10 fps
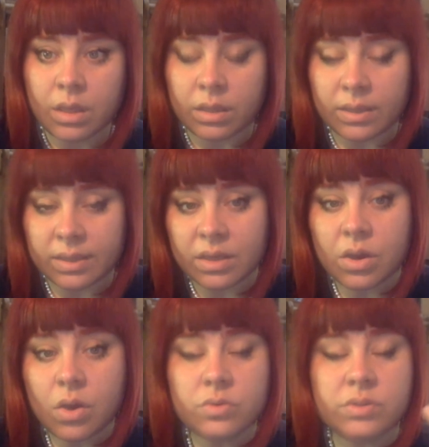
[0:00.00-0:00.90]
he can
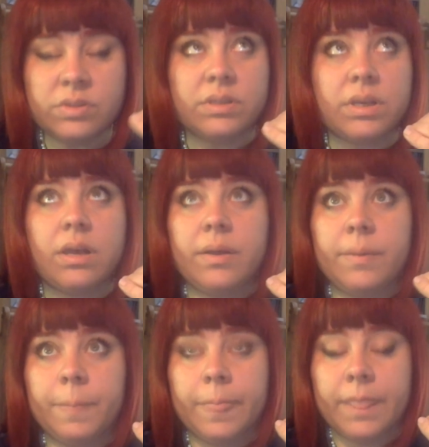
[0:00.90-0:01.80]
cause
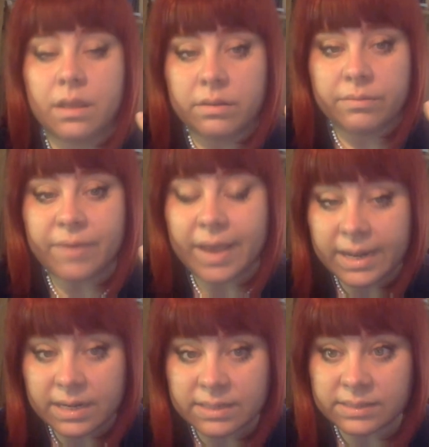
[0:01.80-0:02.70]
um,
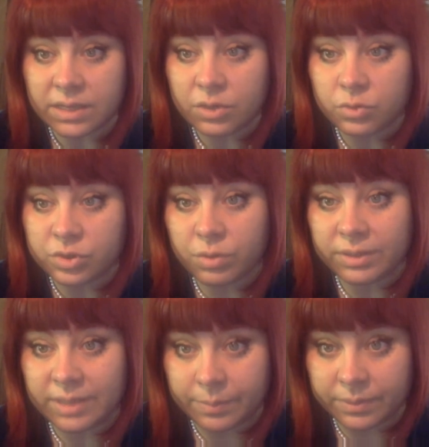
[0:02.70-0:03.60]
violence and you see
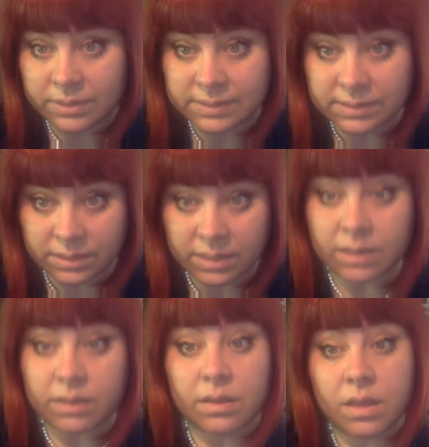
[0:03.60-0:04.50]
what happened in
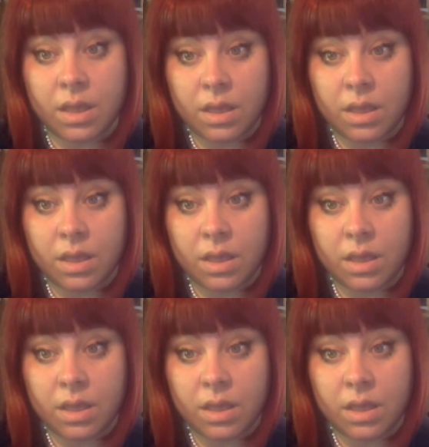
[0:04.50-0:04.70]
Syria